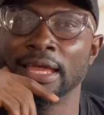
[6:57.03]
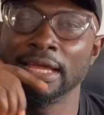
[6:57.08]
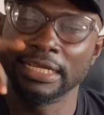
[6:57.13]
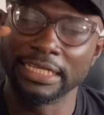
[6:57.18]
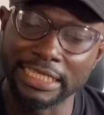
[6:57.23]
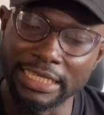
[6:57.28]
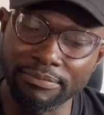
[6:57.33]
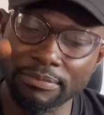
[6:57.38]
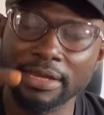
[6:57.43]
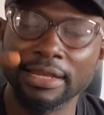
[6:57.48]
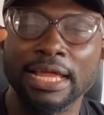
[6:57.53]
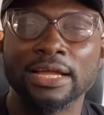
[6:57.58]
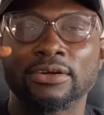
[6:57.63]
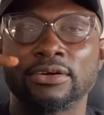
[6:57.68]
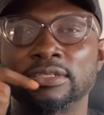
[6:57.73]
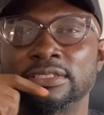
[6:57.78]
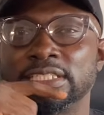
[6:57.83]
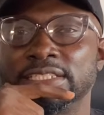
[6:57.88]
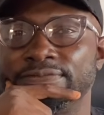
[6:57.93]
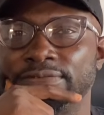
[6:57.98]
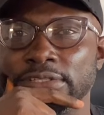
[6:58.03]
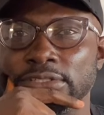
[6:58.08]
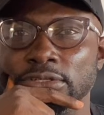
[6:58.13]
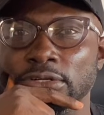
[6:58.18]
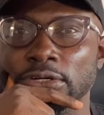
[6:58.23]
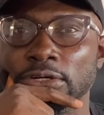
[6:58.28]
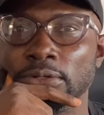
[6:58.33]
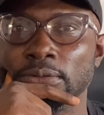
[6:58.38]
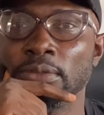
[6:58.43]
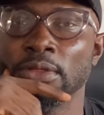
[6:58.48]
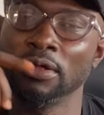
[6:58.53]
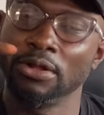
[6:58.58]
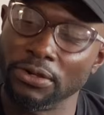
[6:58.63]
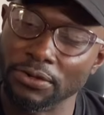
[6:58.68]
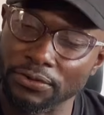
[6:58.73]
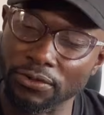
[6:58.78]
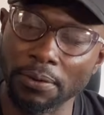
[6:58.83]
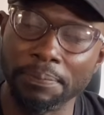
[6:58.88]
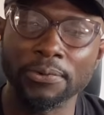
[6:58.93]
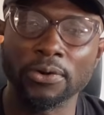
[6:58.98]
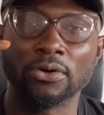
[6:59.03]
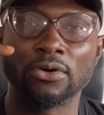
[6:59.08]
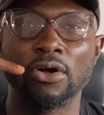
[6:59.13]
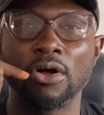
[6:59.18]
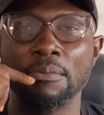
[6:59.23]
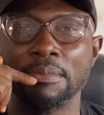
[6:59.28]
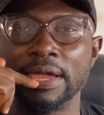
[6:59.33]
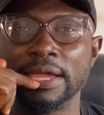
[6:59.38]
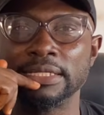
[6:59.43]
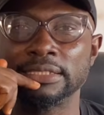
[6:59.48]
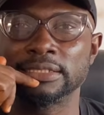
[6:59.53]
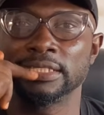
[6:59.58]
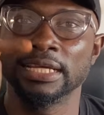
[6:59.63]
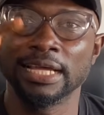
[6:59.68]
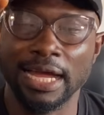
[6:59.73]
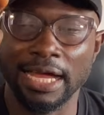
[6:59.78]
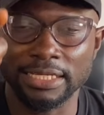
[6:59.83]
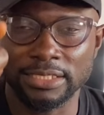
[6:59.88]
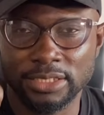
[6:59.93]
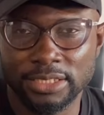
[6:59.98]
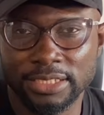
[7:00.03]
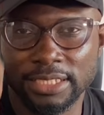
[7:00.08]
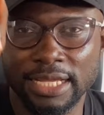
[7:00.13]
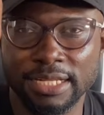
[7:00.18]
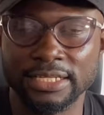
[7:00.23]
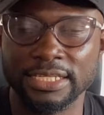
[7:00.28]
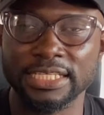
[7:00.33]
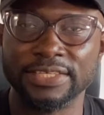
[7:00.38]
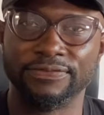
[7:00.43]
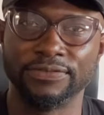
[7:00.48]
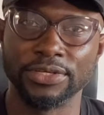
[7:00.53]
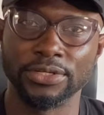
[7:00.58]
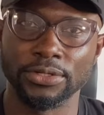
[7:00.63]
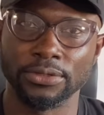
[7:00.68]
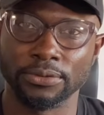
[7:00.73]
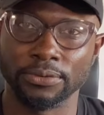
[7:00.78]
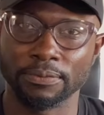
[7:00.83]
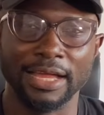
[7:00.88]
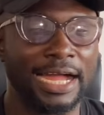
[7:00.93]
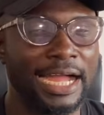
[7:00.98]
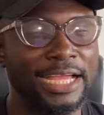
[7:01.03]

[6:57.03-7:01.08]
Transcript: Give me a like on this video, drop your comment, and share this video.